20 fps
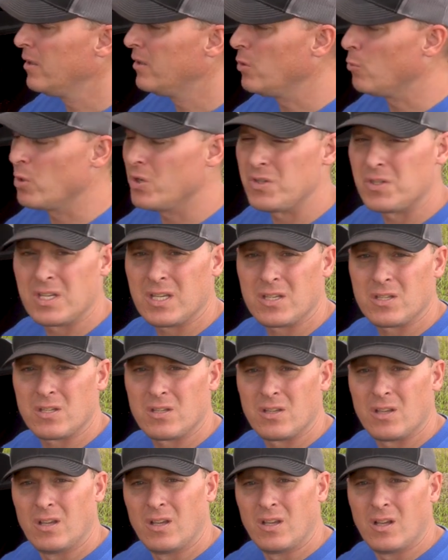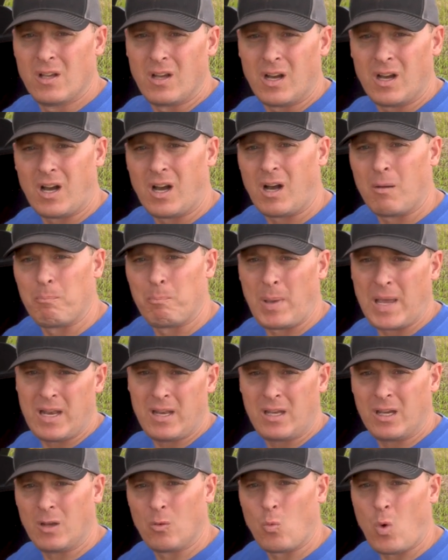to resist
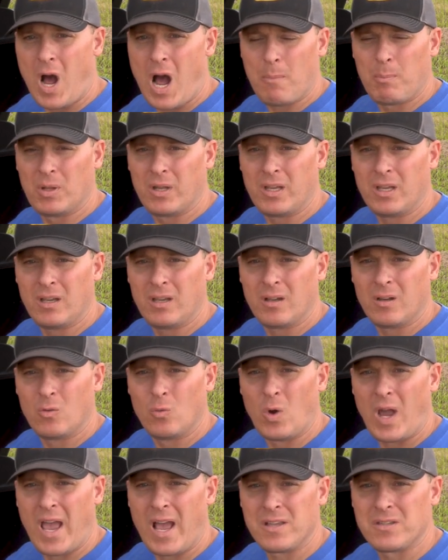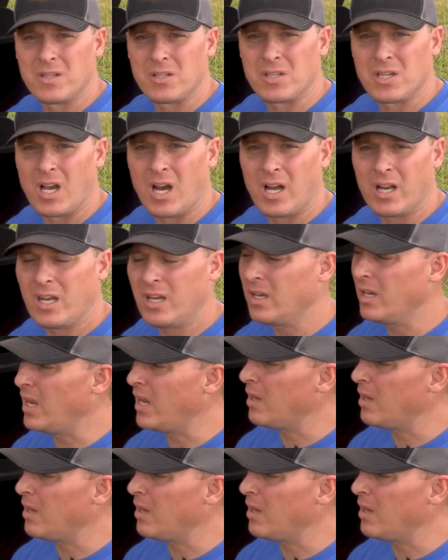bending and wobbling as it's cutting